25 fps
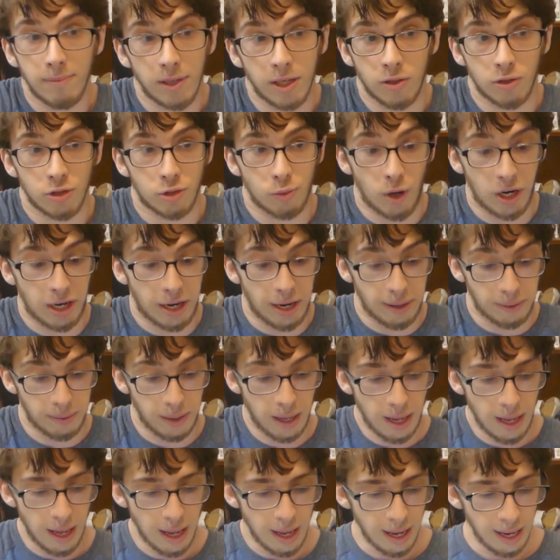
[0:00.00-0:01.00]
and it was working.
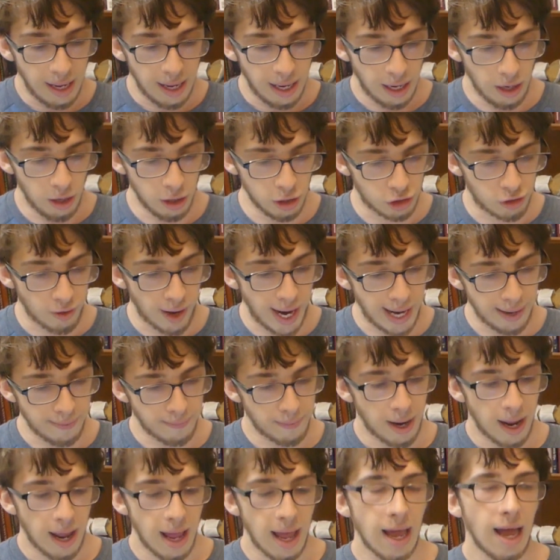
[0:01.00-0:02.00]
It was great.
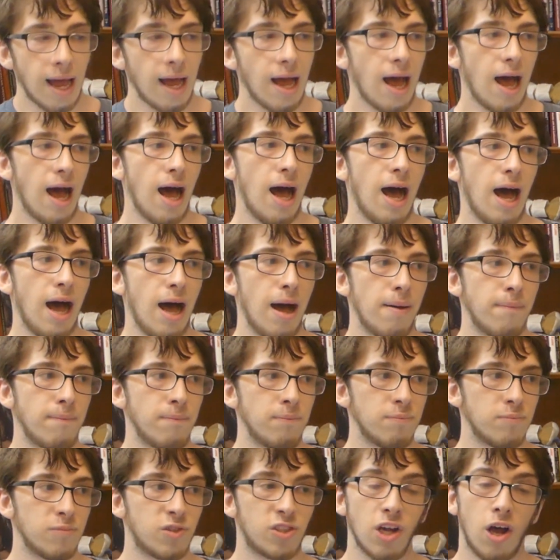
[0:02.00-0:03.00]

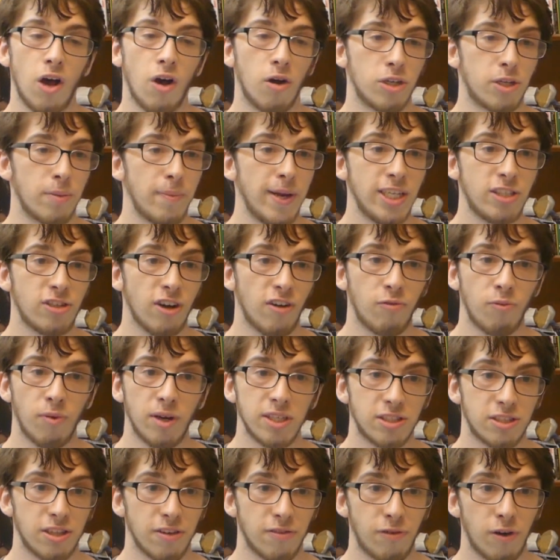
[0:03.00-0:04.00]
So Dimitrov
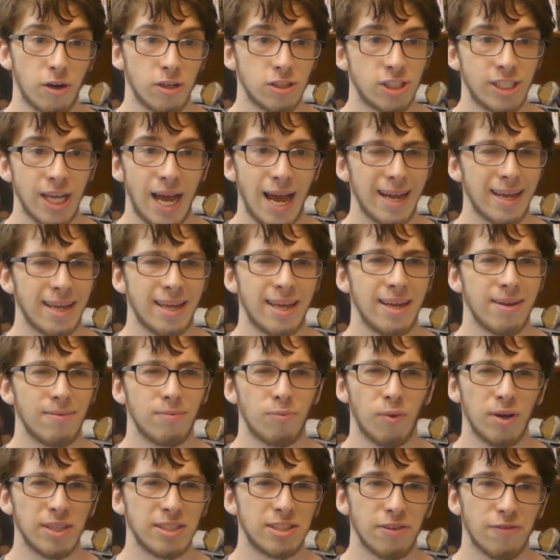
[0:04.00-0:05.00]
wins the first set. He
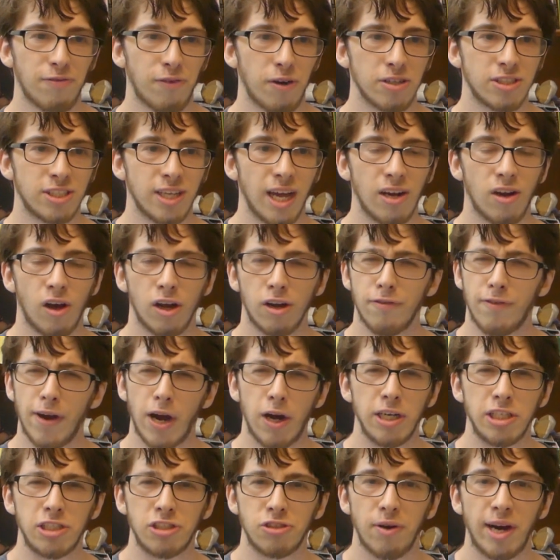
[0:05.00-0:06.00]
wins the first set on a
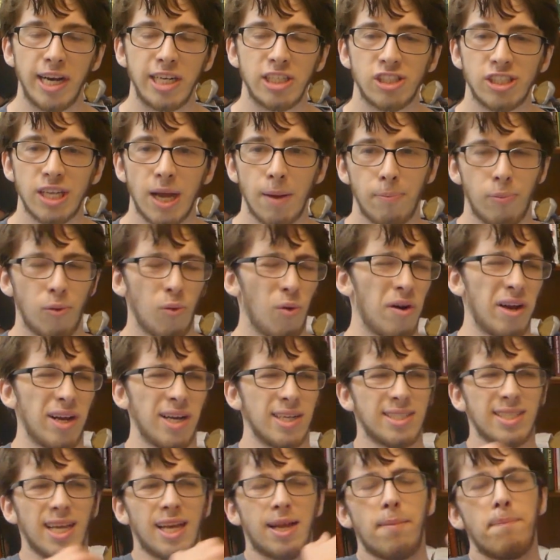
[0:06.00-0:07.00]
very strange set point.
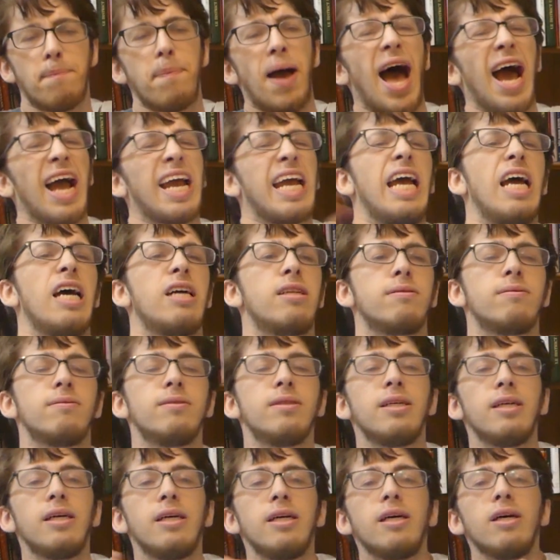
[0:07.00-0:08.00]
It's like a backhand,
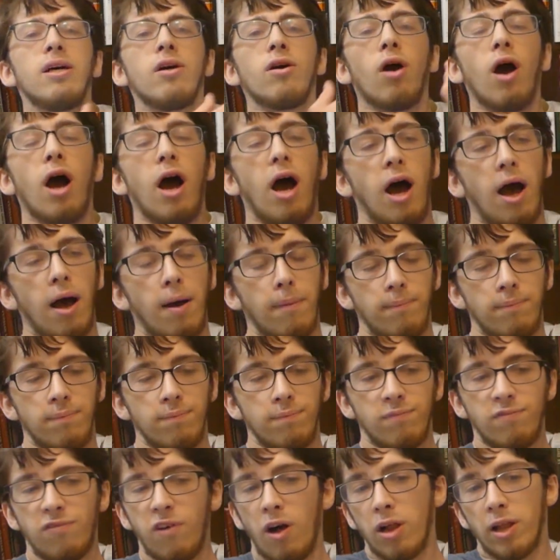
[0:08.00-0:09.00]

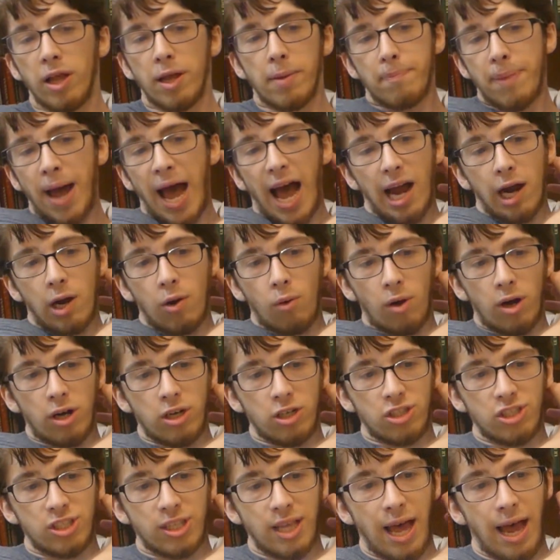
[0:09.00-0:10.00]
falling
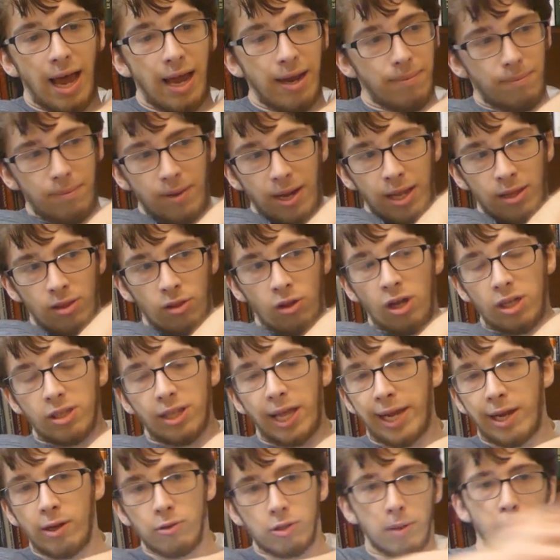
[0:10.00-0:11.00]
backwards that it looked
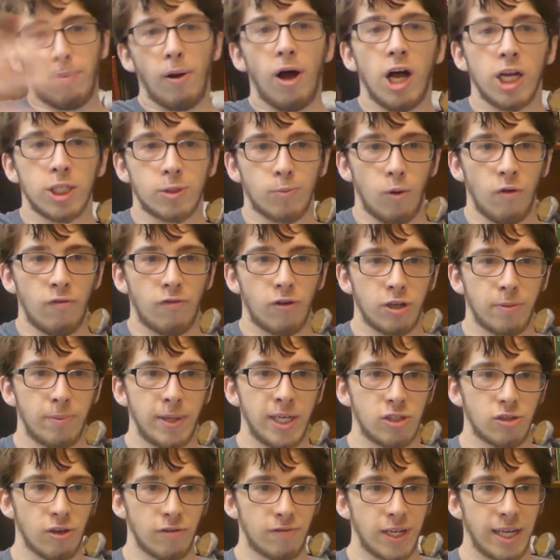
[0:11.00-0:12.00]
like it was impossible for
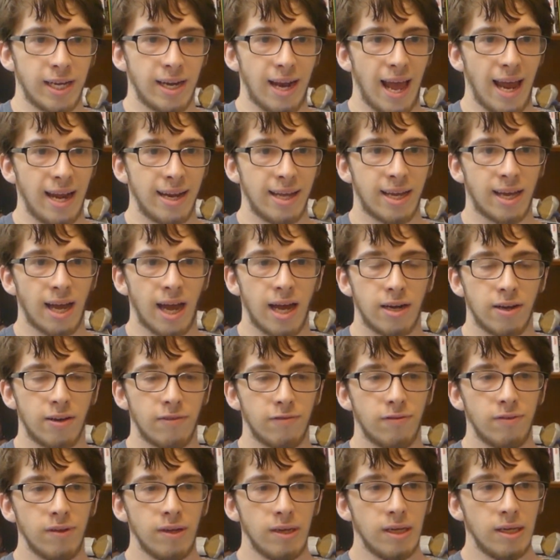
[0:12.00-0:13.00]
Dimitrov to hit any kind of,